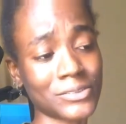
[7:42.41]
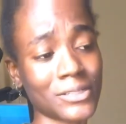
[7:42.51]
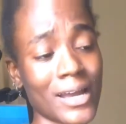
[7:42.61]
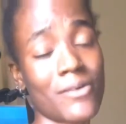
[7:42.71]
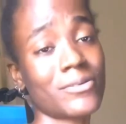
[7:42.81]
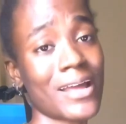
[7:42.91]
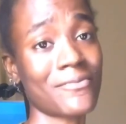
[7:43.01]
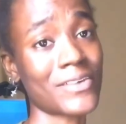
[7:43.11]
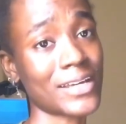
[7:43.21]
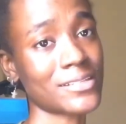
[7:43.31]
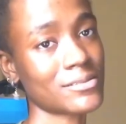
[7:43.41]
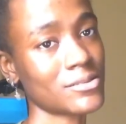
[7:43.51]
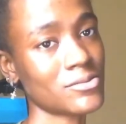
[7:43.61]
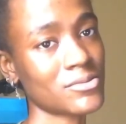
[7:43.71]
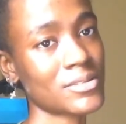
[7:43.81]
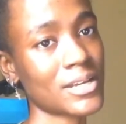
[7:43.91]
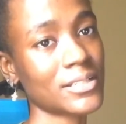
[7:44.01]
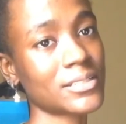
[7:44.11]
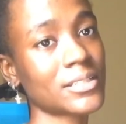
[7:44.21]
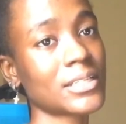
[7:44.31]
So I would advise to use
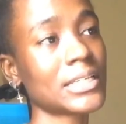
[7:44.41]
that.